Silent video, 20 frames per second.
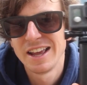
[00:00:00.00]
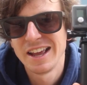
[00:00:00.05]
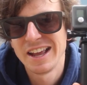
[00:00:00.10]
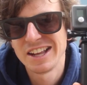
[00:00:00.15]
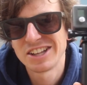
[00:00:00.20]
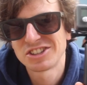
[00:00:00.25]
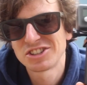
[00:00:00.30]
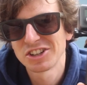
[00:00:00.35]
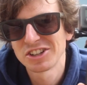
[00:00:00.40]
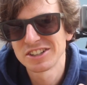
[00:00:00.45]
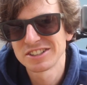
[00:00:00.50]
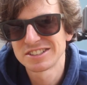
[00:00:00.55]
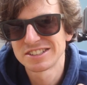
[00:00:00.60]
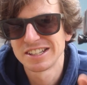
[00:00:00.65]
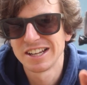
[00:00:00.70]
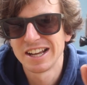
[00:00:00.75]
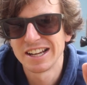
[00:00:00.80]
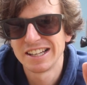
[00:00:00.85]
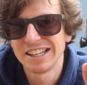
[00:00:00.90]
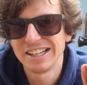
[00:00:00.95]
It took a
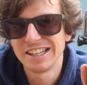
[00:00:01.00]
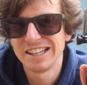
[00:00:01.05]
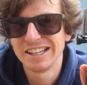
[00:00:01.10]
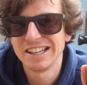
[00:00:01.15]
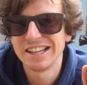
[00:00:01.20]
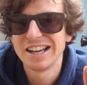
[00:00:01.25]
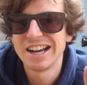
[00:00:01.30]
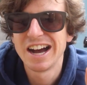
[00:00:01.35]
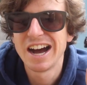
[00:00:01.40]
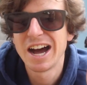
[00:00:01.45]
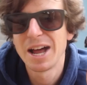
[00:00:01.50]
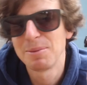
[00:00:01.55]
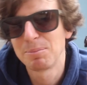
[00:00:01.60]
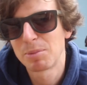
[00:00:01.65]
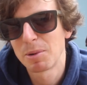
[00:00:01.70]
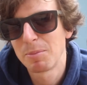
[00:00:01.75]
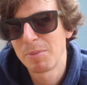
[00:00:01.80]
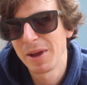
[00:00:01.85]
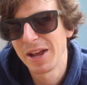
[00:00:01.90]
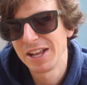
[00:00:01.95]
slightly
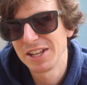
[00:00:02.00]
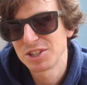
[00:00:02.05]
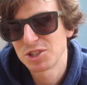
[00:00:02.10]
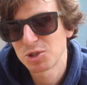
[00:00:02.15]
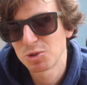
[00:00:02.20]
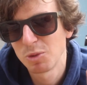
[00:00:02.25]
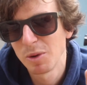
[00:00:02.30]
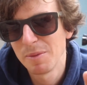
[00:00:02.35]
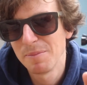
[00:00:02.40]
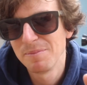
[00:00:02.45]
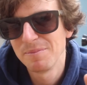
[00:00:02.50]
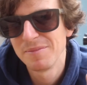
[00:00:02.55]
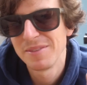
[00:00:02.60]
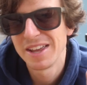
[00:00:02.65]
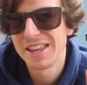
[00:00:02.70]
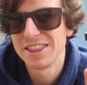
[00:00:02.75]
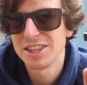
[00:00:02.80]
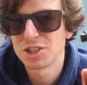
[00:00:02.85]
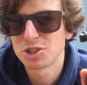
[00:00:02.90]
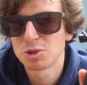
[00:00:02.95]
unprepared swim
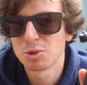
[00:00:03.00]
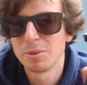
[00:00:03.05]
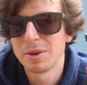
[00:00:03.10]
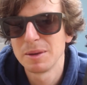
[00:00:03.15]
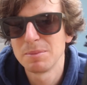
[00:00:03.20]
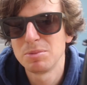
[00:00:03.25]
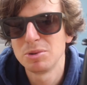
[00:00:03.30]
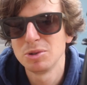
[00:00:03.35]
in the swimming